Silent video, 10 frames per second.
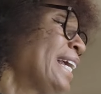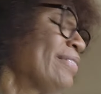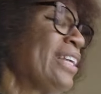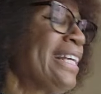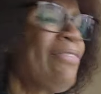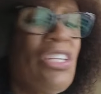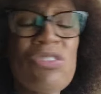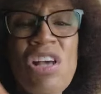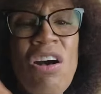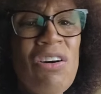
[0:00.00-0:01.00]
Then there's
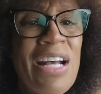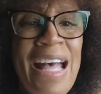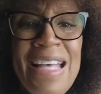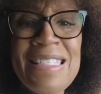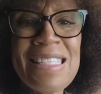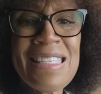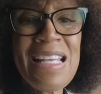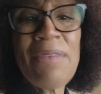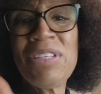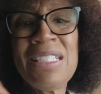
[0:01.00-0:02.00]
all kinds of
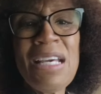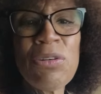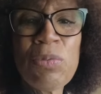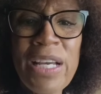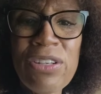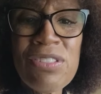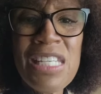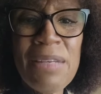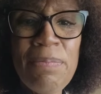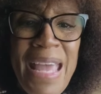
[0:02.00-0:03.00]
stuff. The dental records
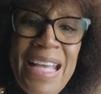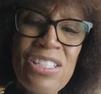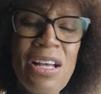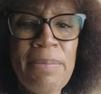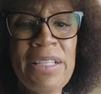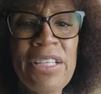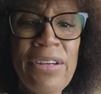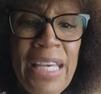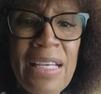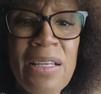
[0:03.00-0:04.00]
didn't match, talking about they're
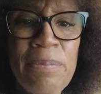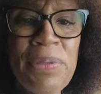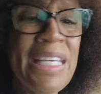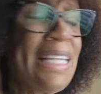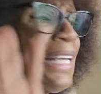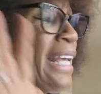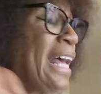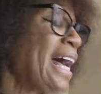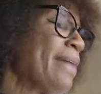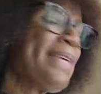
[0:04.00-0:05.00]
incomplete.
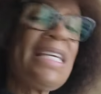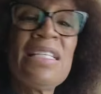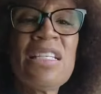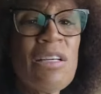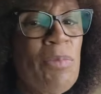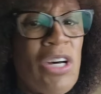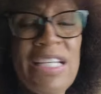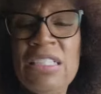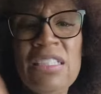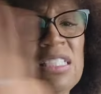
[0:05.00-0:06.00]
I mean, come
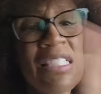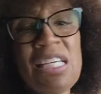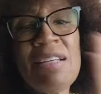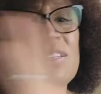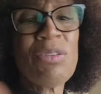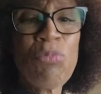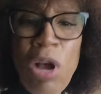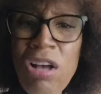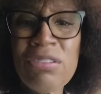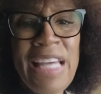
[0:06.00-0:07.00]
on. It the
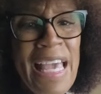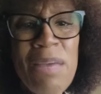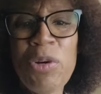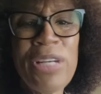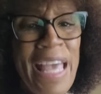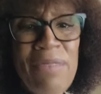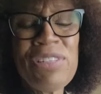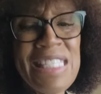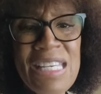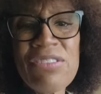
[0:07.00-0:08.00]
wrong name on
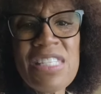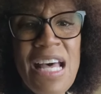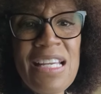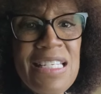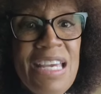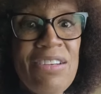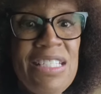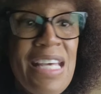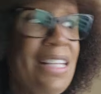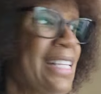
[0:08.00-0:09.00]
every single solitary
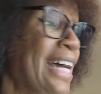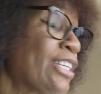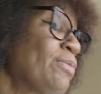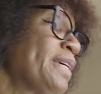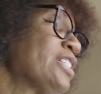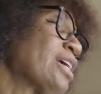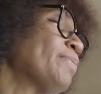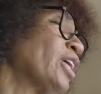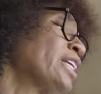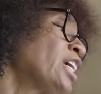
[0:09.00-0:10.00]
death document.
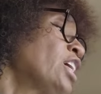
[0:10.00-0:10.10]
Come on.